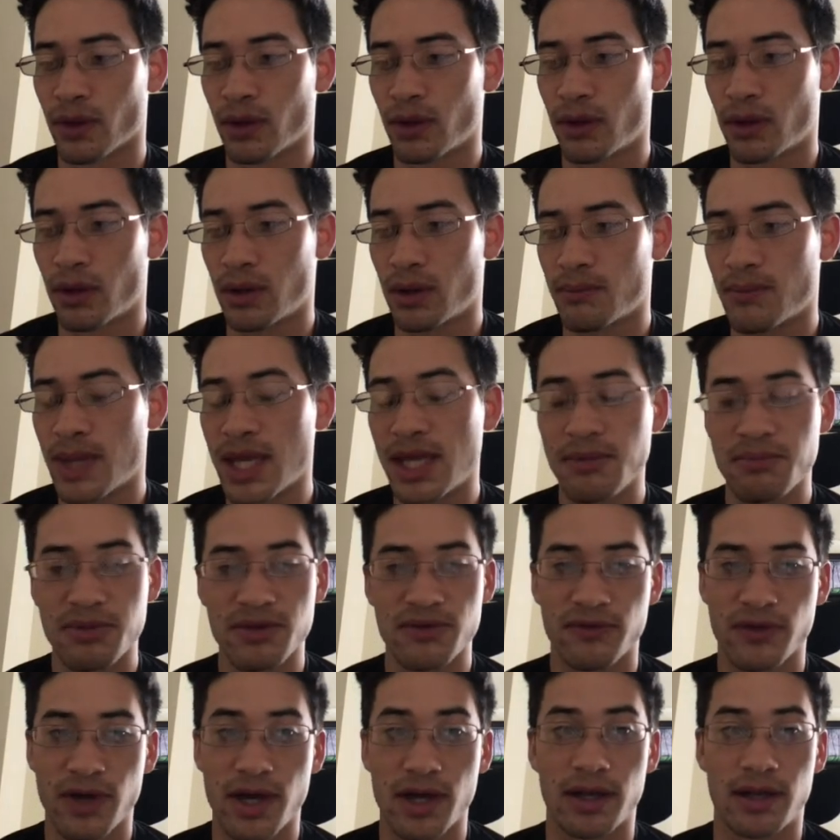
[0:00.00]
make it be
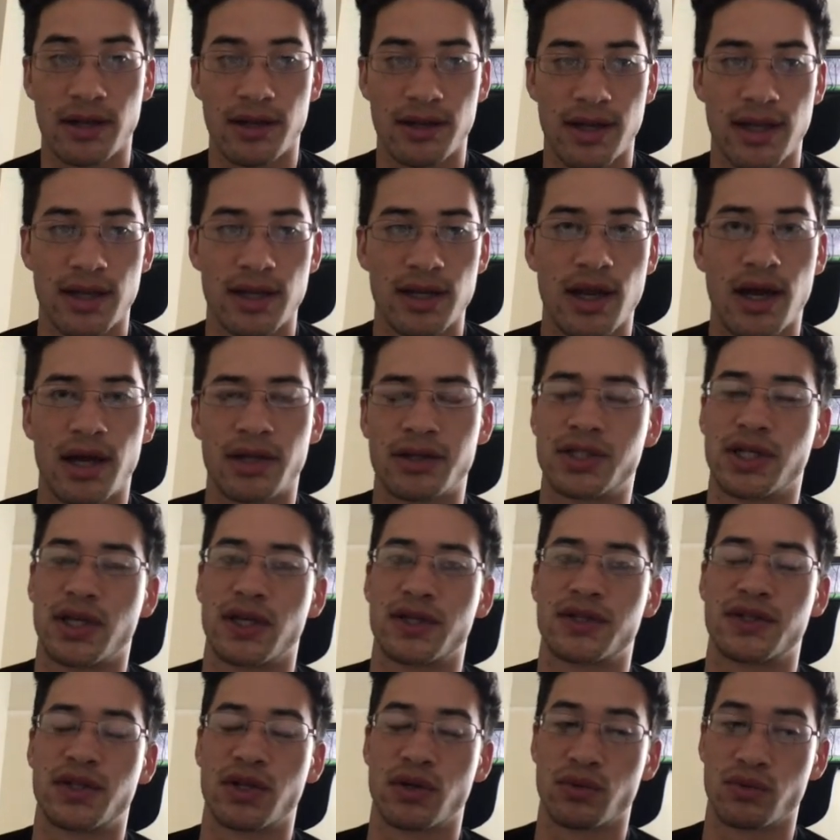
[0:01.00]
fun and not
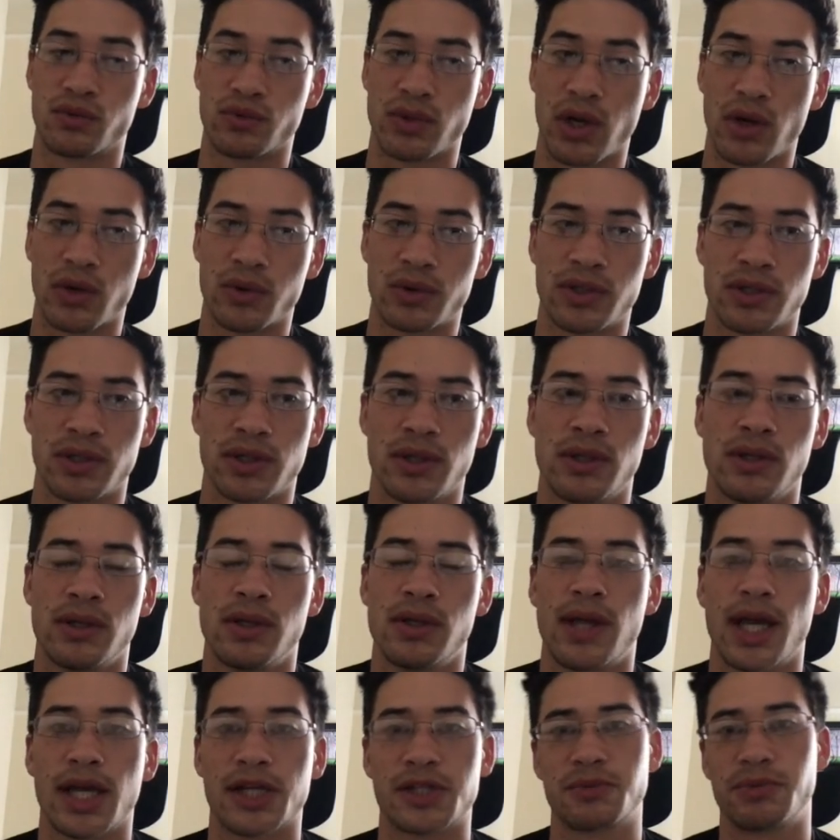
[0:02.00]
just a rote
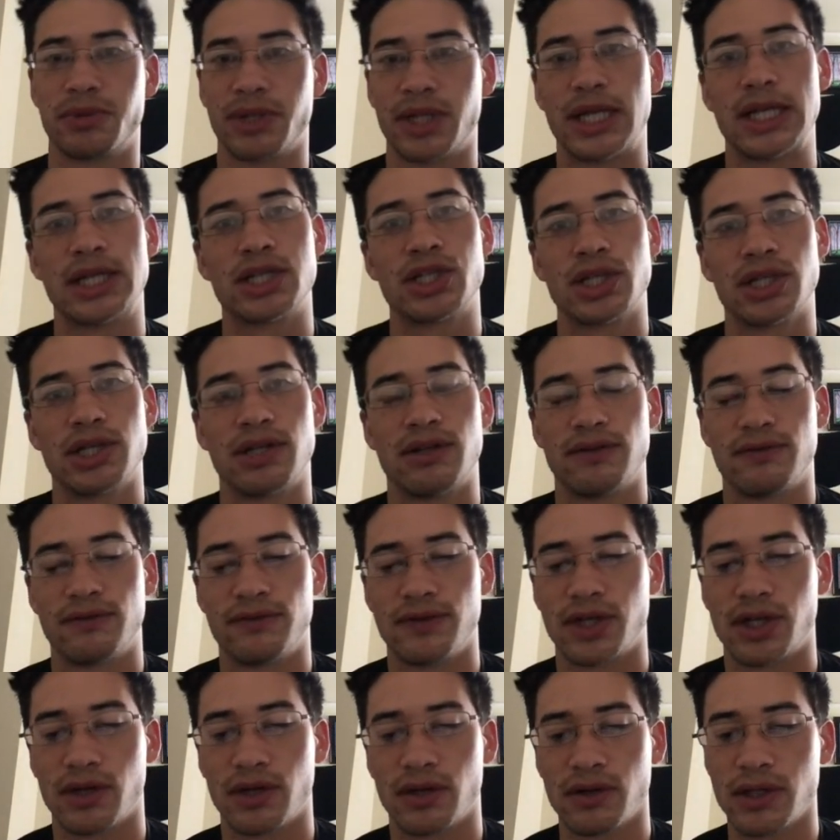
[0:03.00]
explanation of,
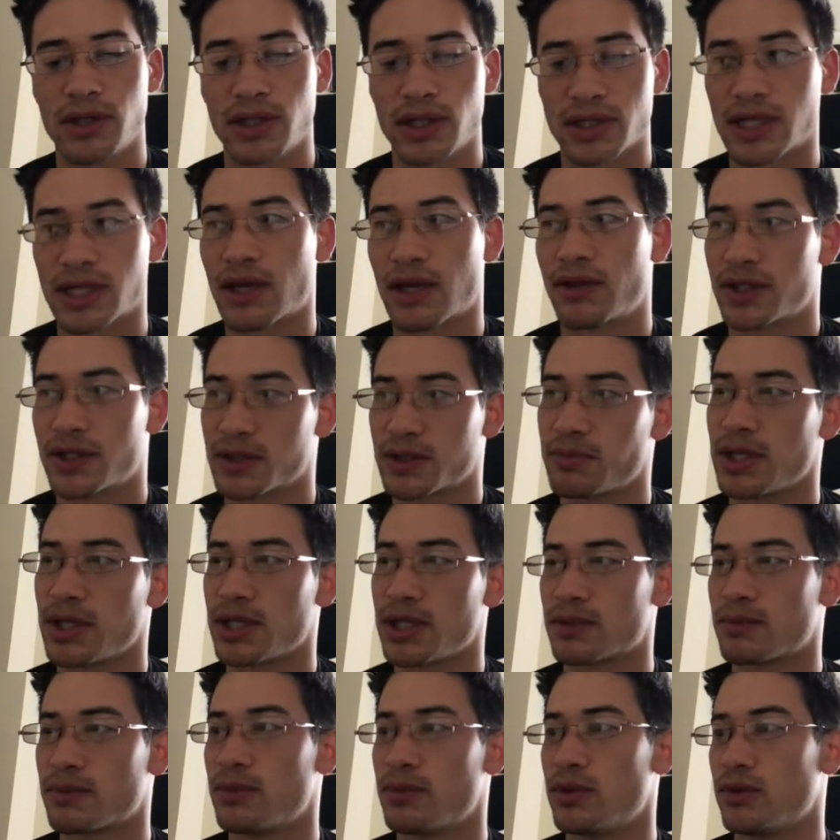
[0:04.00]
here's how this
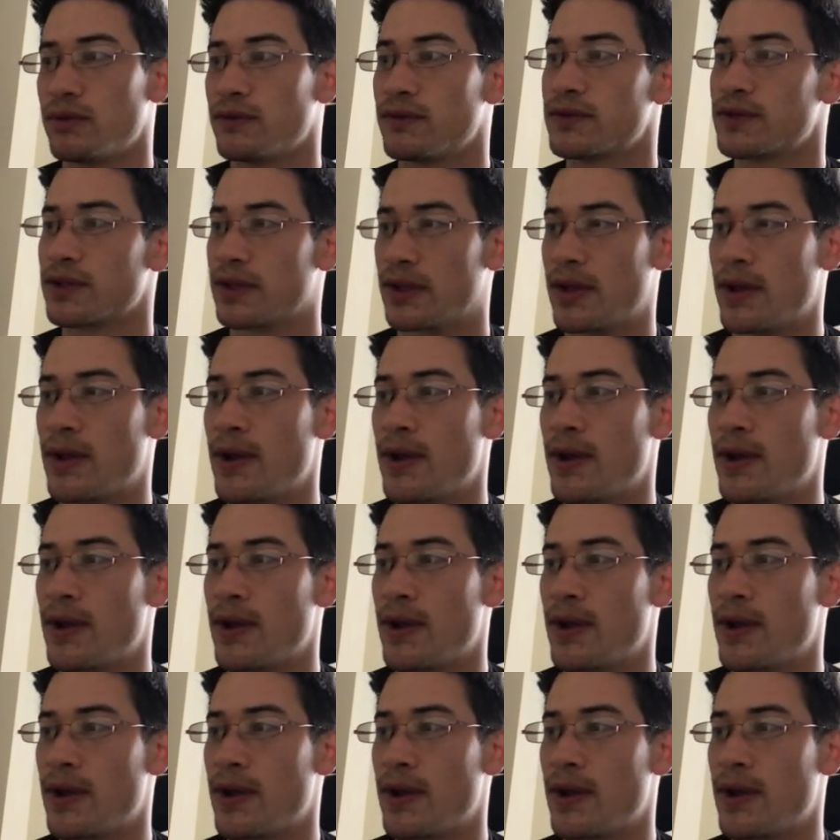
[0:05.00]
piece moves.